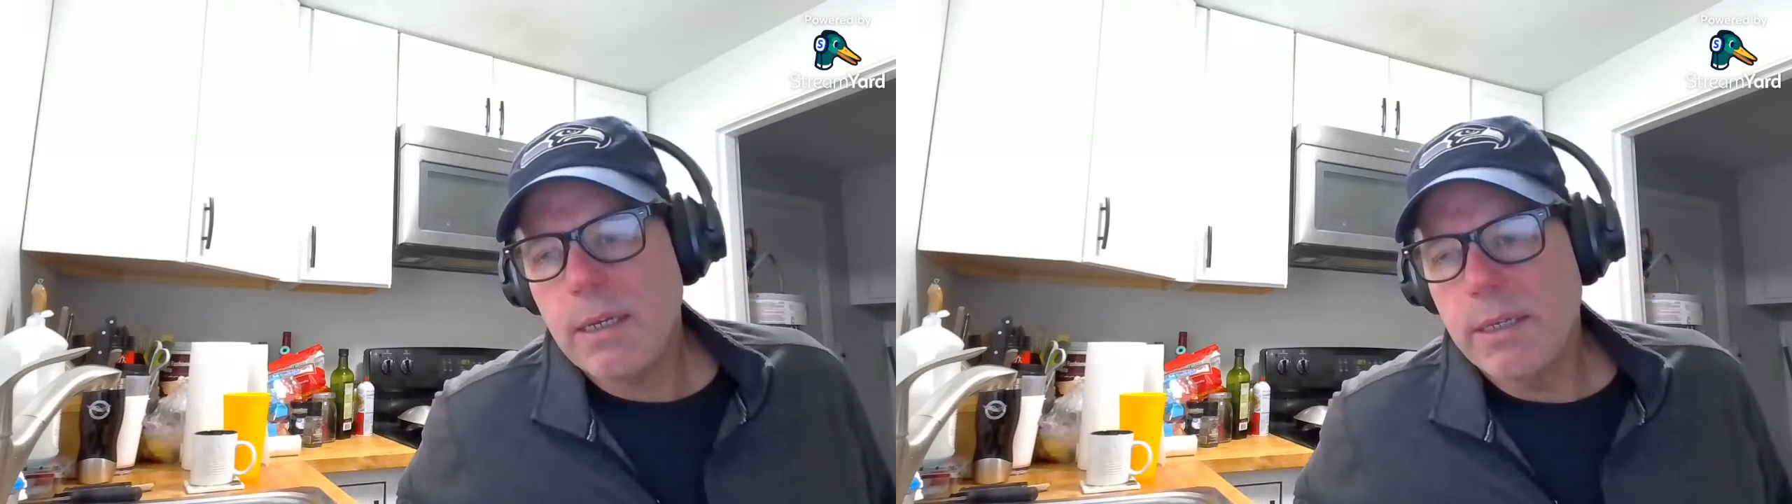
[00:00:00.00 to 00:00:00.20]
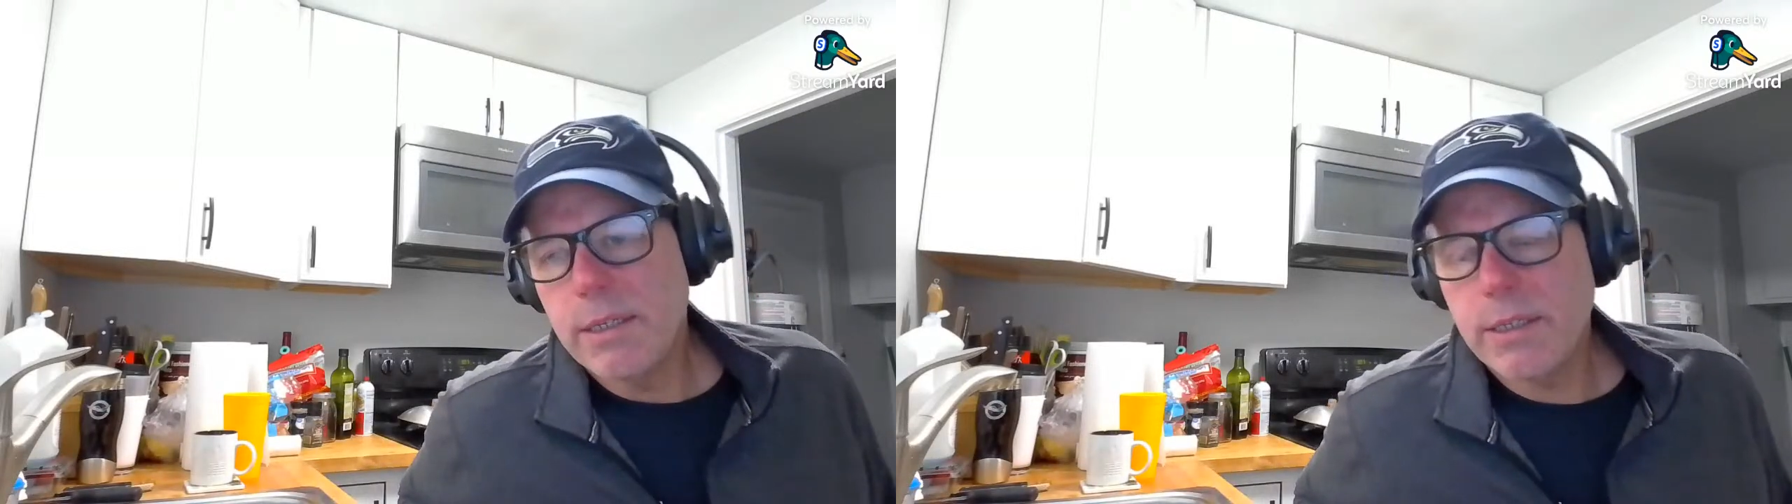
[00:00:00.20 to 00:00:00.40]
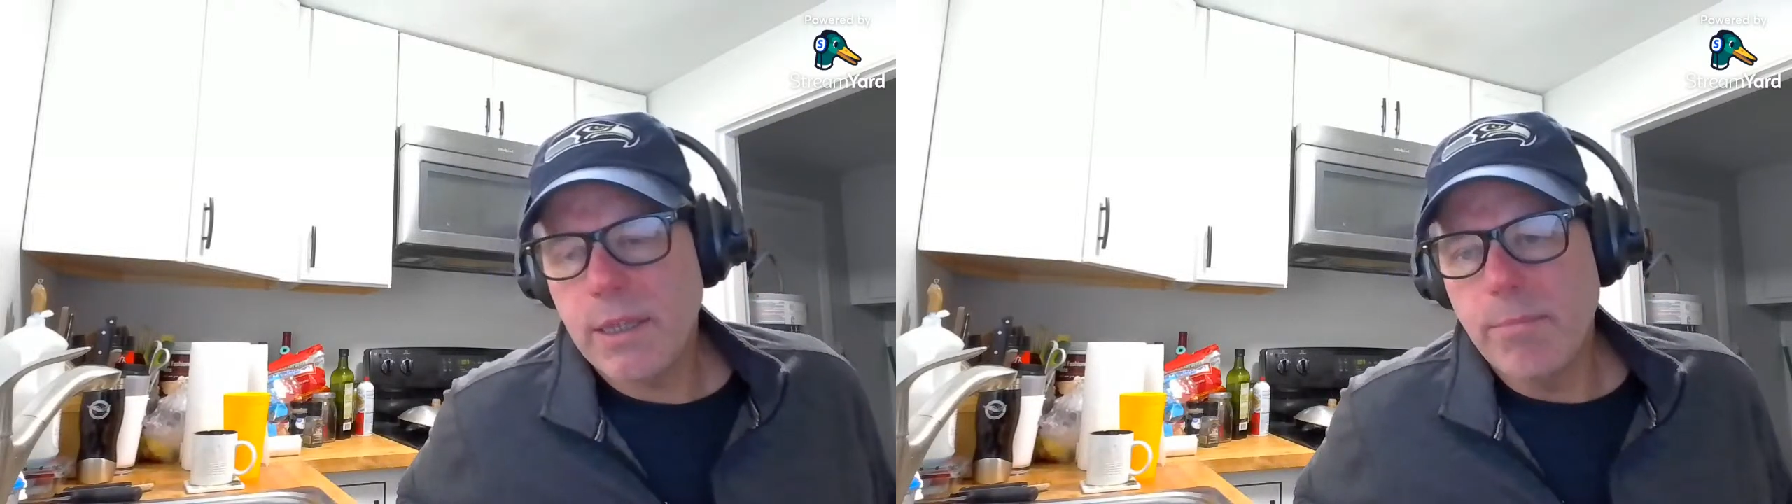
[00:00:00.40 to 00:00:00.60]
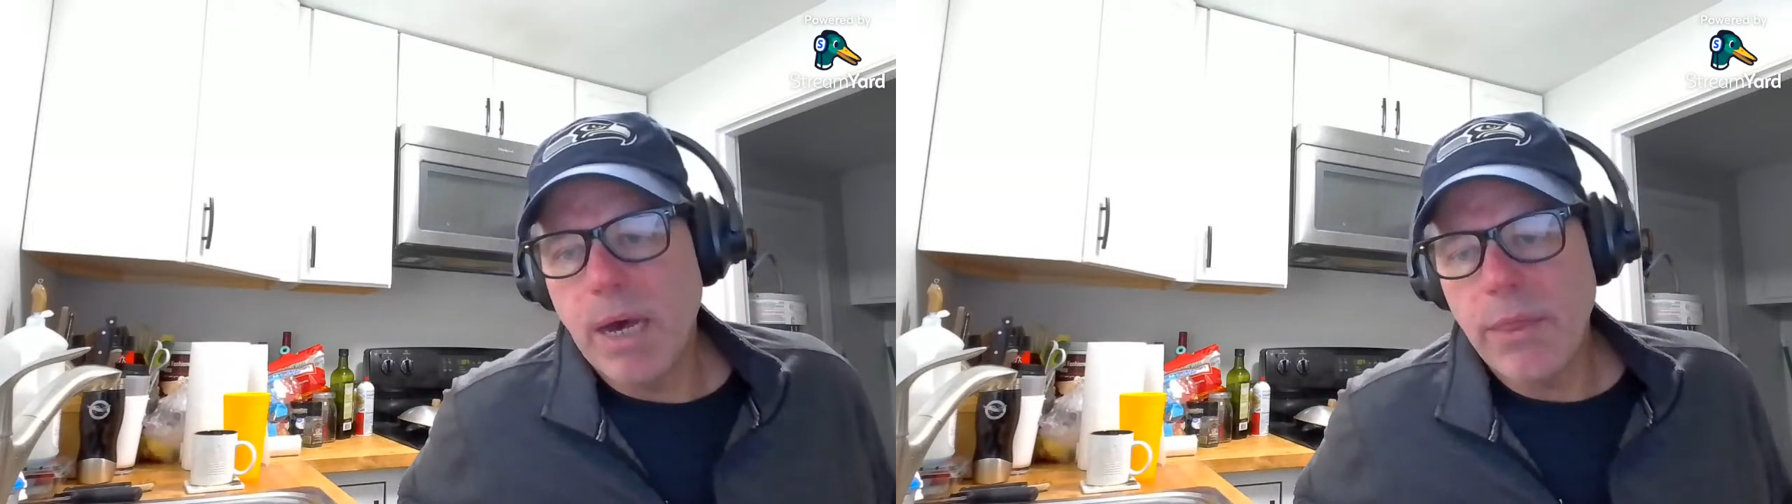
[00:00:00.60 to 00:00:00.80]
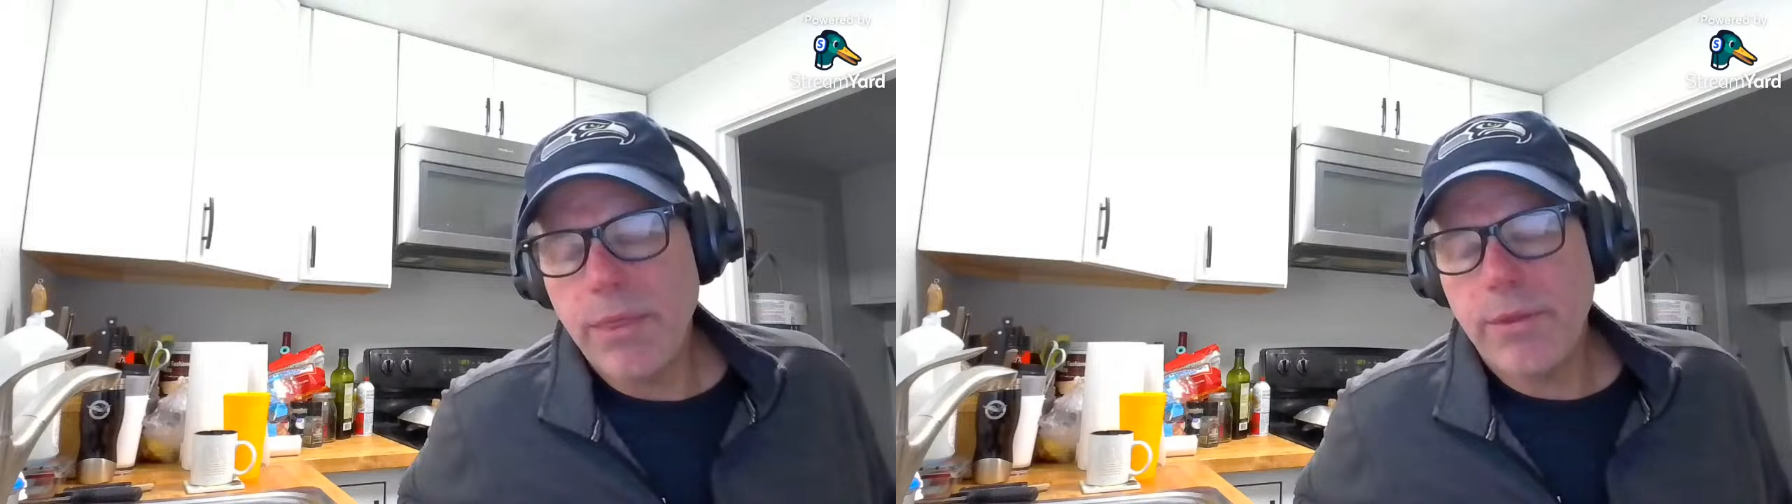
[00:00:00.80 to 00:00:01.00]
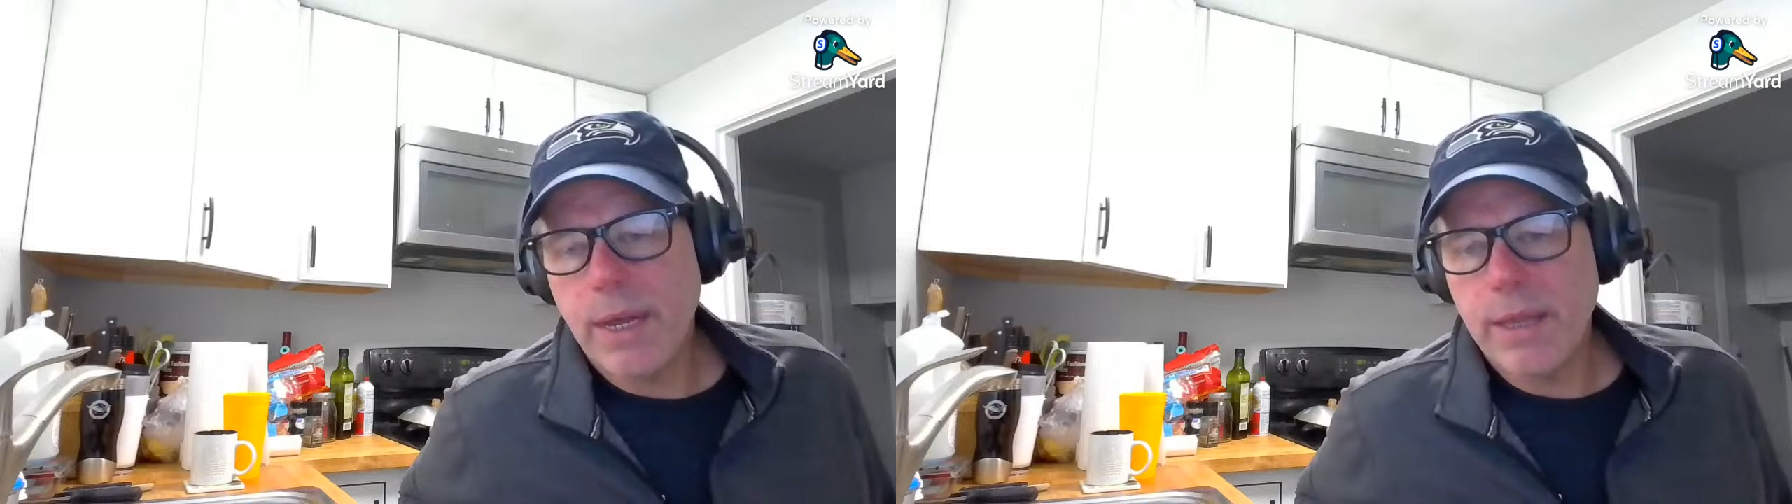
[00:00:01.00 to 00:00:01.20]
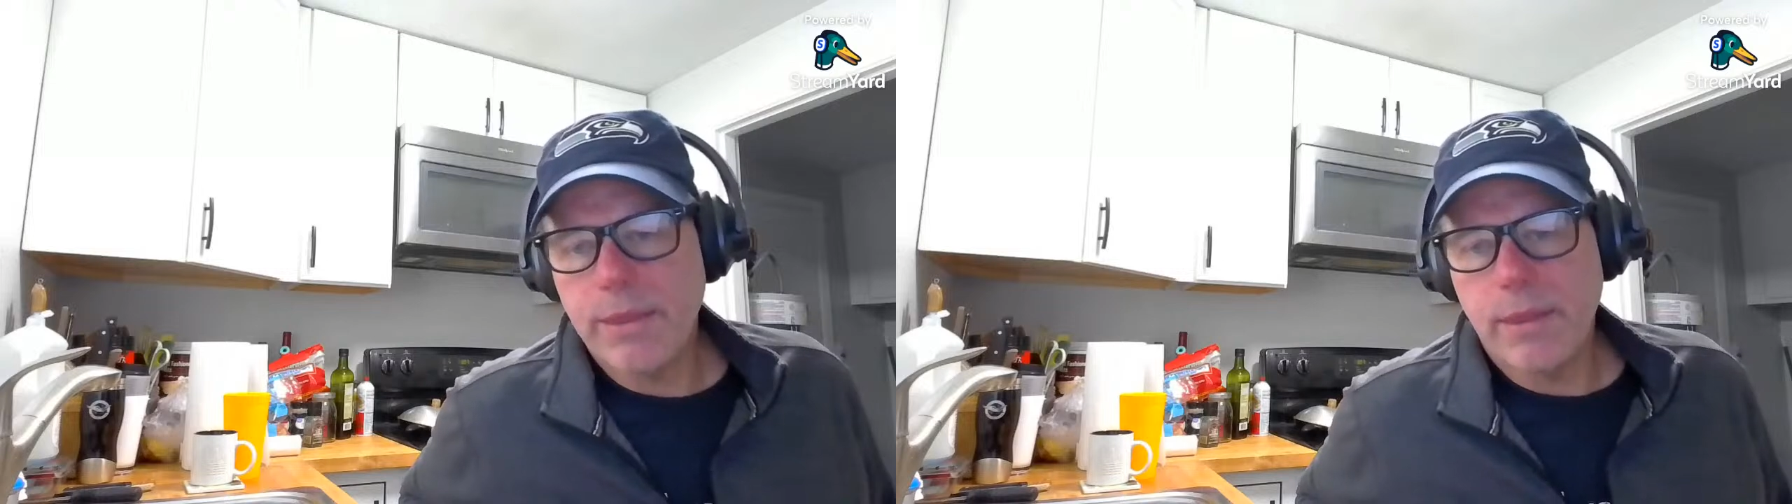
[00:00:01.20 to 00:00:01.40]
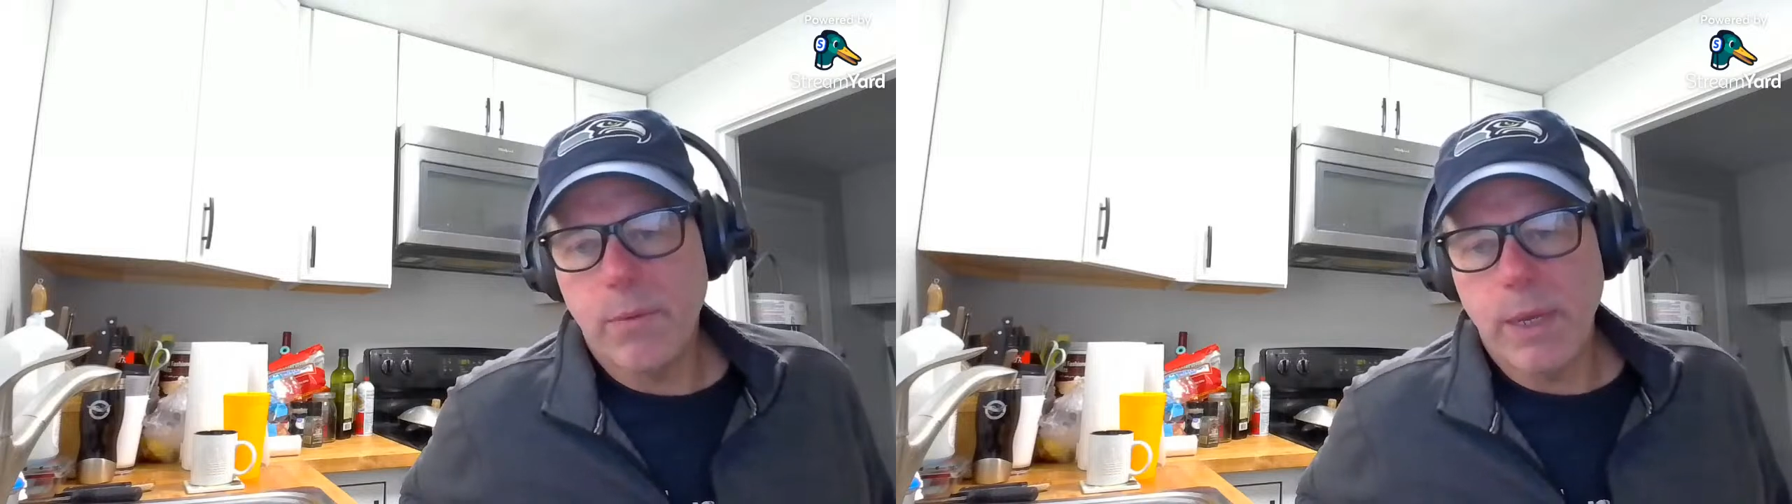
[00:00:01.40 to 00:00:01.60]
is the month,
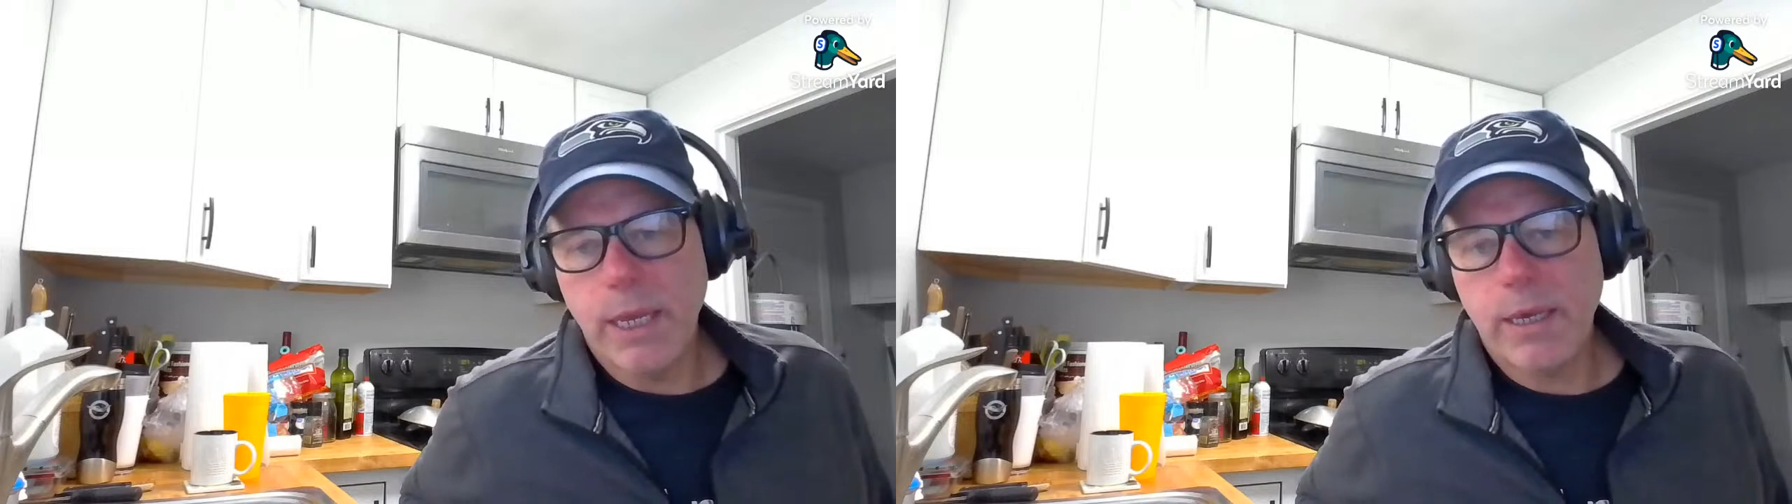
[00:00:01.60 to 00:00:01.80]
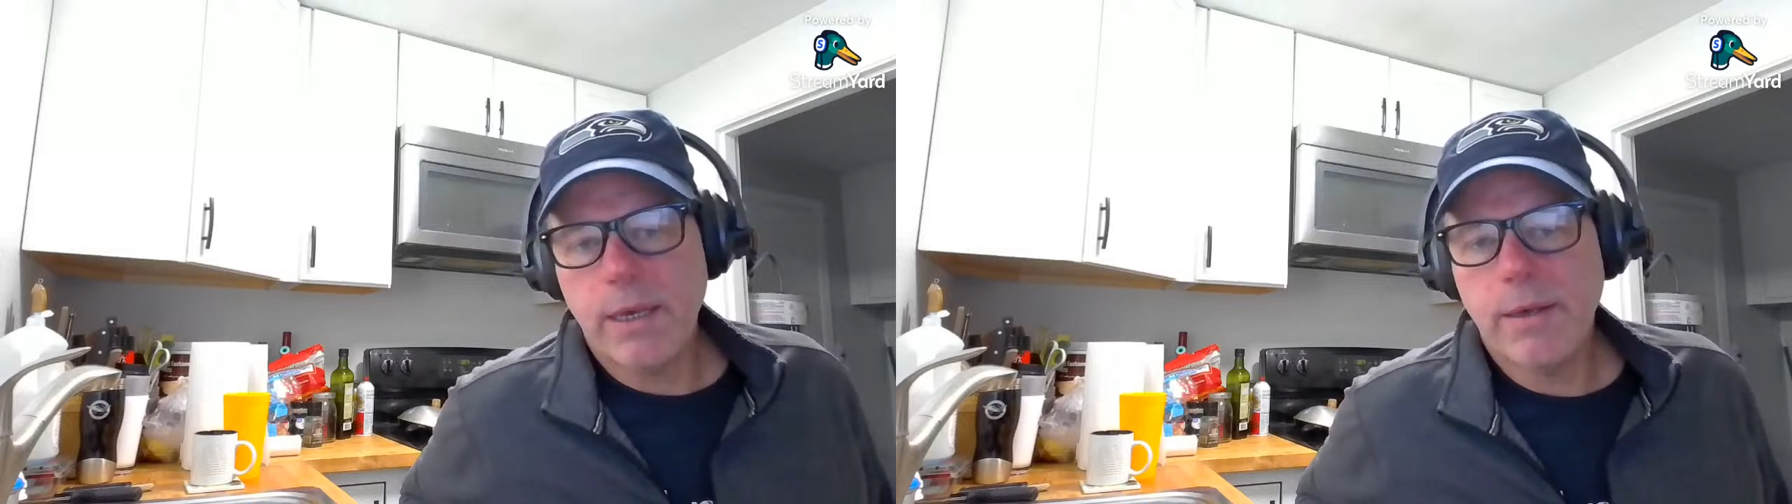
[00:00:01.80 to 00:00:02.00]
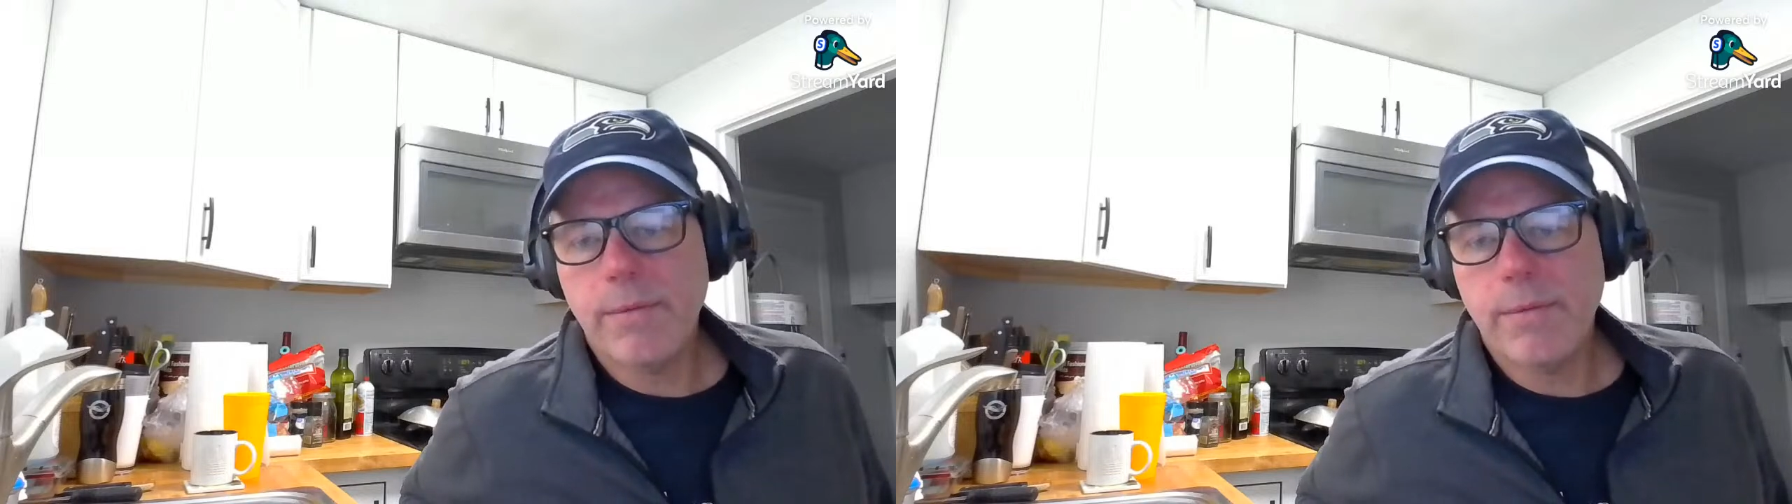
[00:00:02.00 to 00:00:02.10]
not the week.